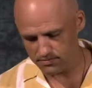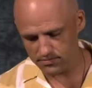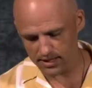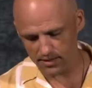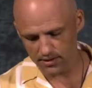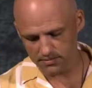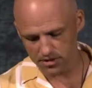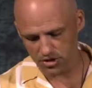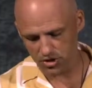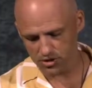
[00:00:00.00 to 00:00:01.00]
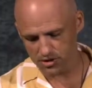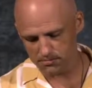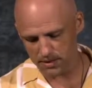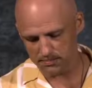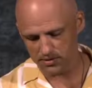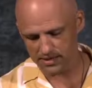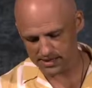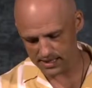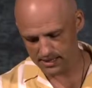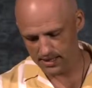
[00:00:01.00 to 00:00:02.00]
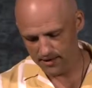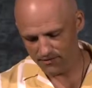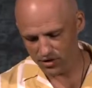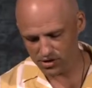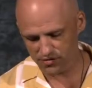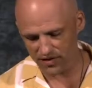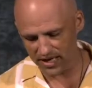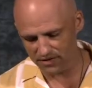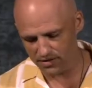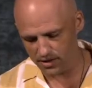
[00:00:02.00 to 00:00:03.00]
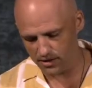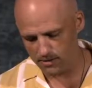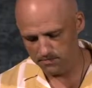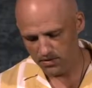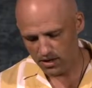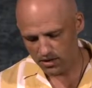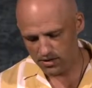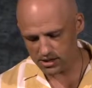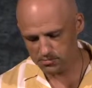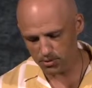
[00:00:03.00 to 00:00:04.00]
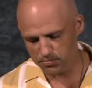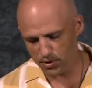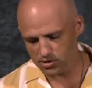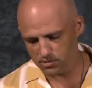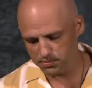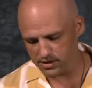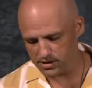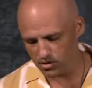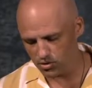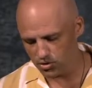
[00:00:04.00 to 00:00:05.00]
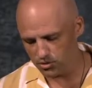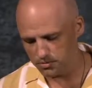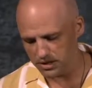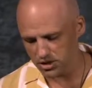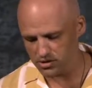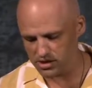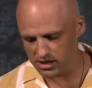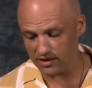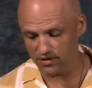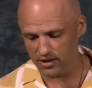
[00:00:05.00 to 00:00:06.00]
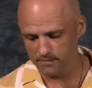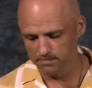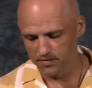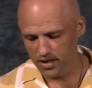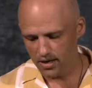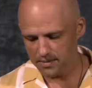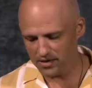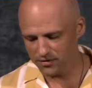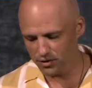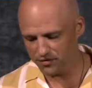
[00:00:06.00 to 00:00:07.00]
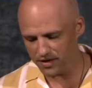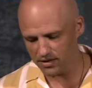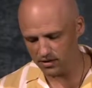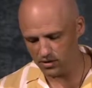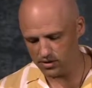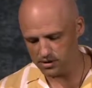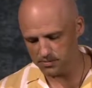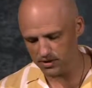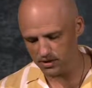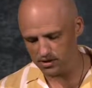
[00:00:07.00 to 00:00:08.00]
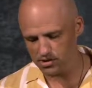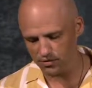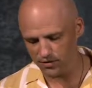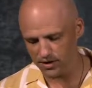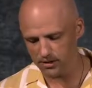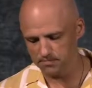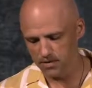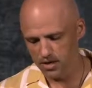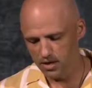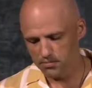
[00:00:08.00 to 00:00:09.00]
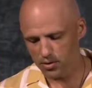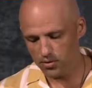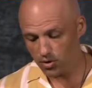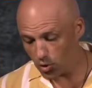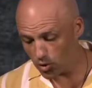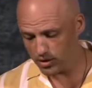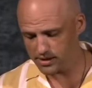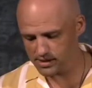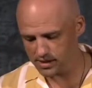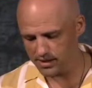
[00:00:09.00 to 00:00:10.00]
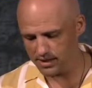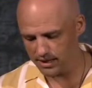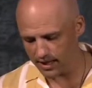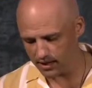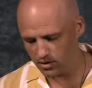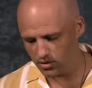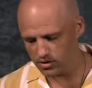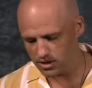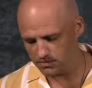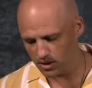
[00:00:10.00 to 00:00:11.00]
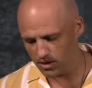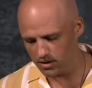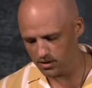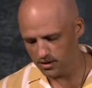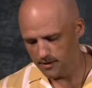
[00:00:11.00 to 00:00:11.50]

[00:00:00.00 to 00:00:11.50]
tell them to choose some people, and it says, verse 5 there, this proposal pleased the whole group. They chose Stephen, a man full of faith in the Holy Spirit, also Philip, Prochorus, Nicanor, Timon,